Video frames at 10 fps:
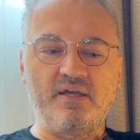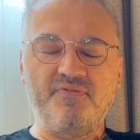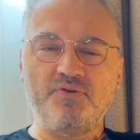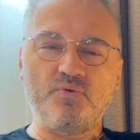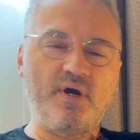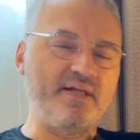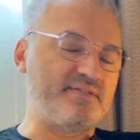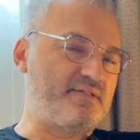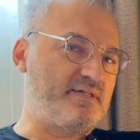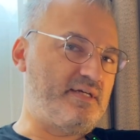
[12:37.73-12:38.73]
if you
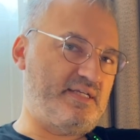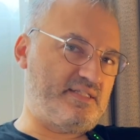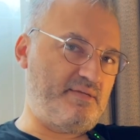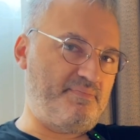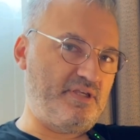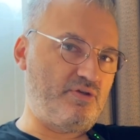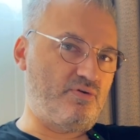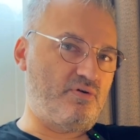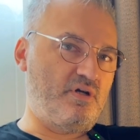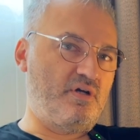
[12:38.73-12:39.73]
want a C P
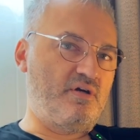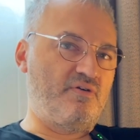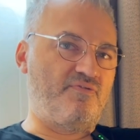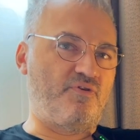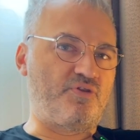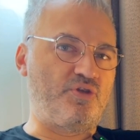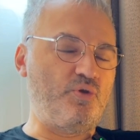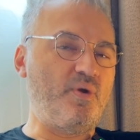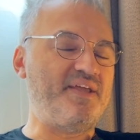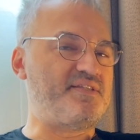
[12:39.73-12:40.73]
U for
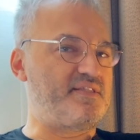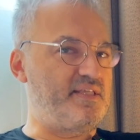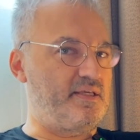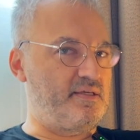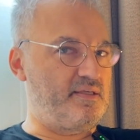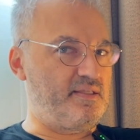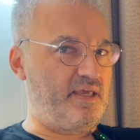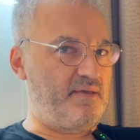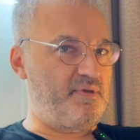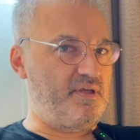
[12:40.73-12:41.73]
Q H D
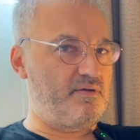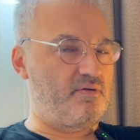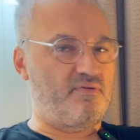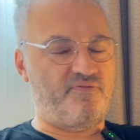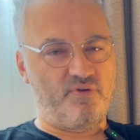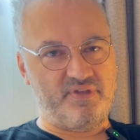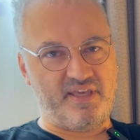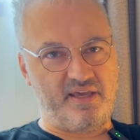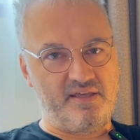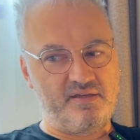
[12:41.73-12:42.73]
gaming or four
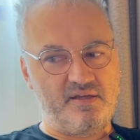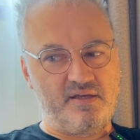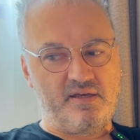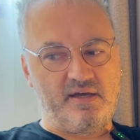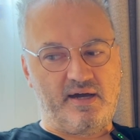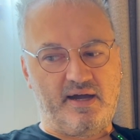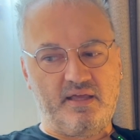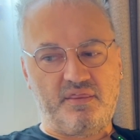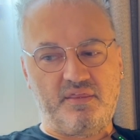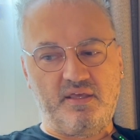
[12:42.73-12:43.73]
K,
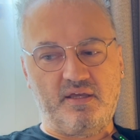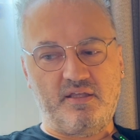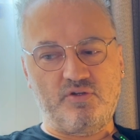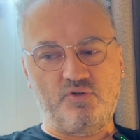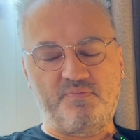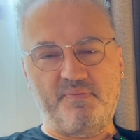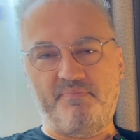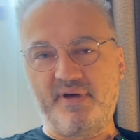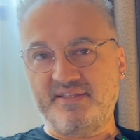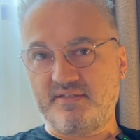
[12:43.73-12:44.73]
I think it would be
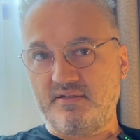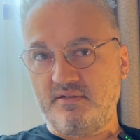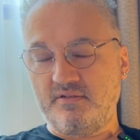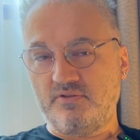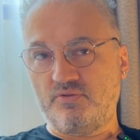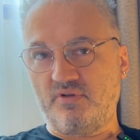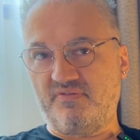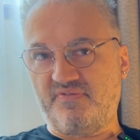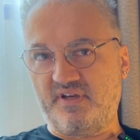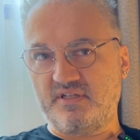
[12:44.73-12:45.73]
better to
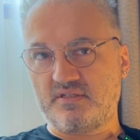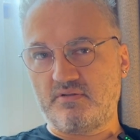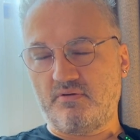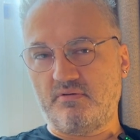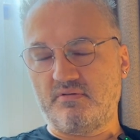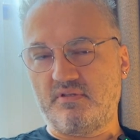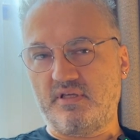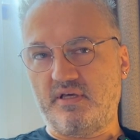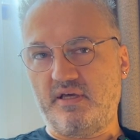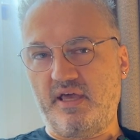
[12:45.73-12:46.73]
invest on
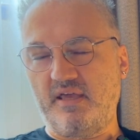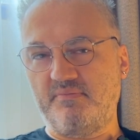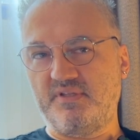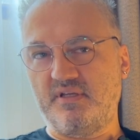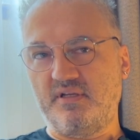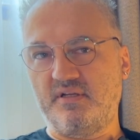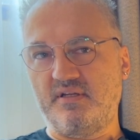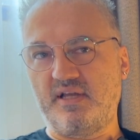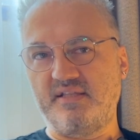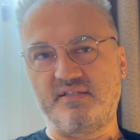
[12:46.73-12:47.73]
the A M D
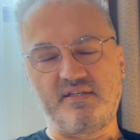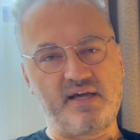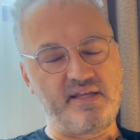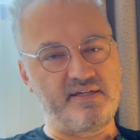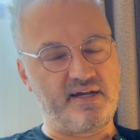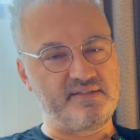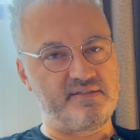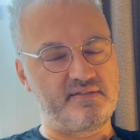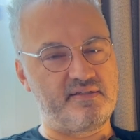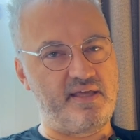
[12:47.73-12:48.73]
ninety-nine
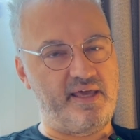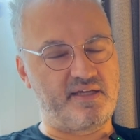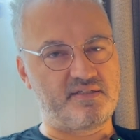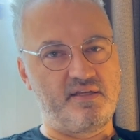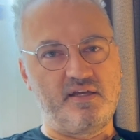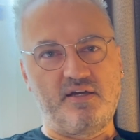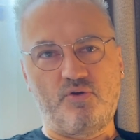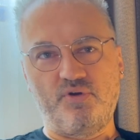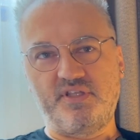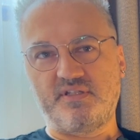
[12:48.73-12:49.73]
hundred X,
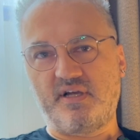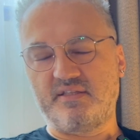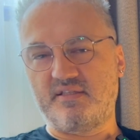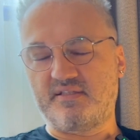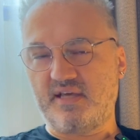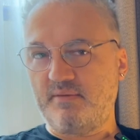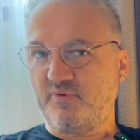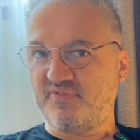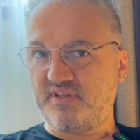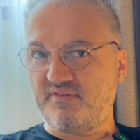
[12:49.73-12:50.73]
which at the time
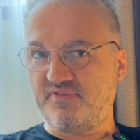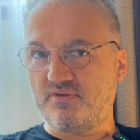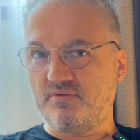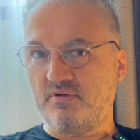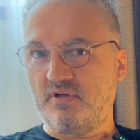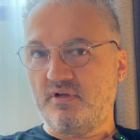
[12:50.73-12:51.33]
of the review